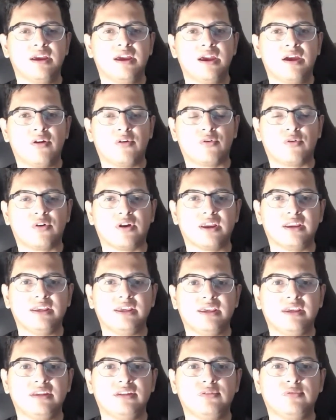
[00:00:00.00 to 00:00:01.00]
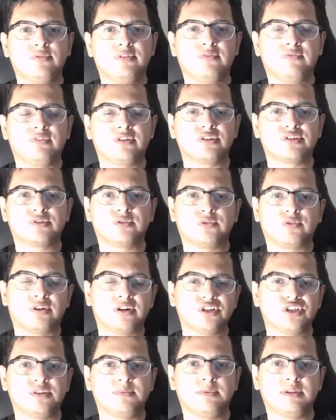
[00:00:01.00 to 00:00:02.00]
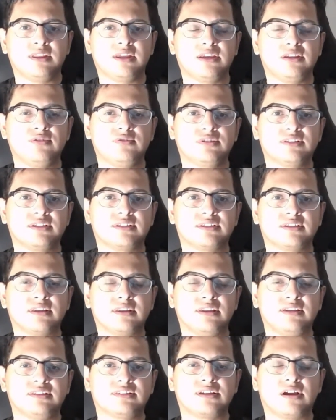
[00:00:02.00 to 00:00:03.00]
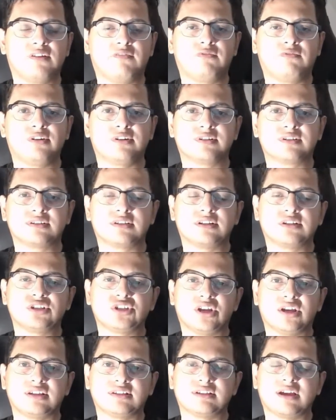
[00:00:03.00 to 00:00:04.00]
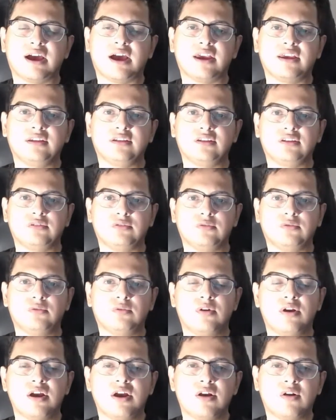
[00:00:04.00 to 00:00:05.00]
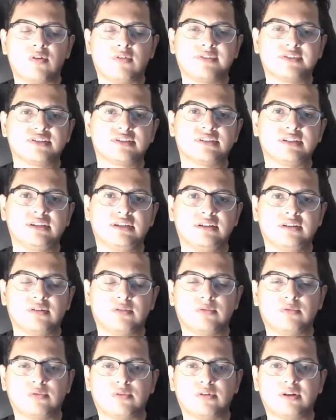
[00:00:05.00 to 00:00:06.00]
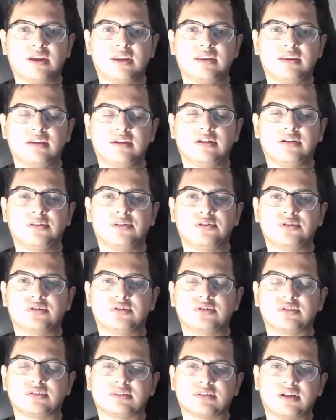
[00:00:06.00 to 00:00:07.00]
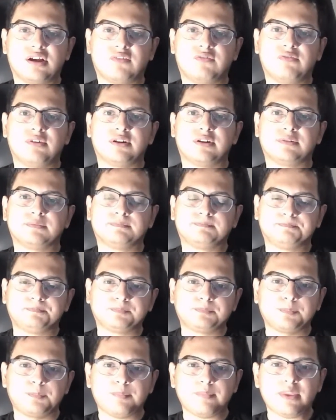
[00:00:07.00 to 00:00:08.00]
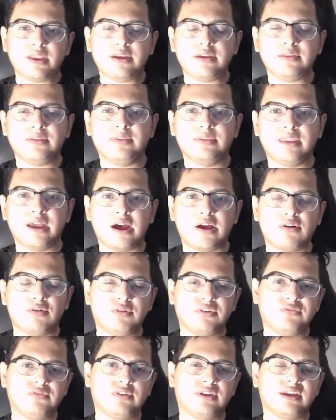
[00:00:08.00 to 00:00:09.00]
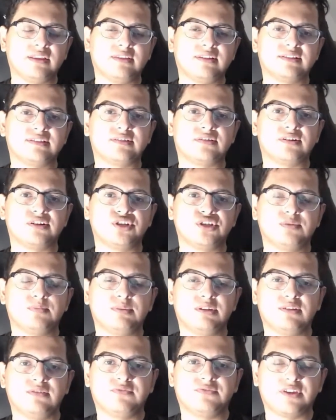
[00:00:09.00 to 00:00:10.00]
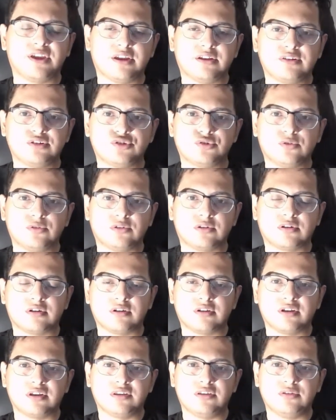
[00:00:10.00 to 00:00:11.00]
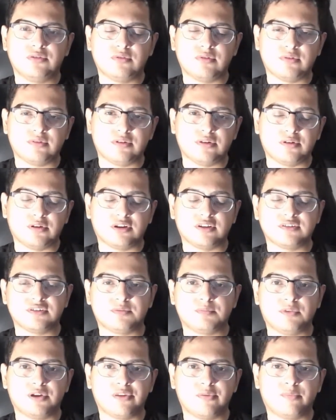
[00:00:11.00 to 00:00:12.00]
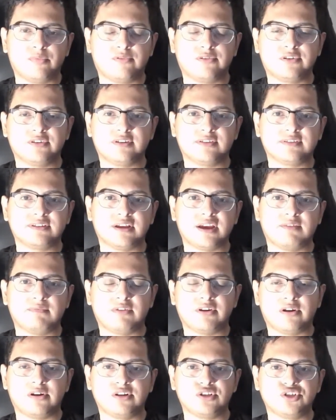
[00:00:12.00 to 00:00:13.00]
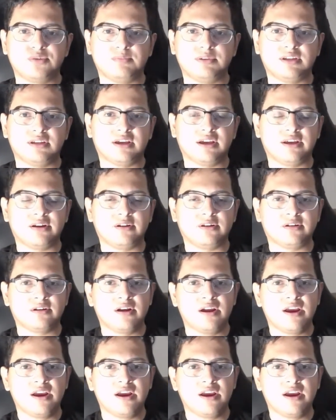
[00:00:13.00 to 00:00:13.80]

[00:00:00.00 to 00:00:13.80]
or any universal RGB that uses the software such as iCUE or Sync or any other software. Now, if you get this RGB fan controller and because your motherboard doesn't have an RGB header,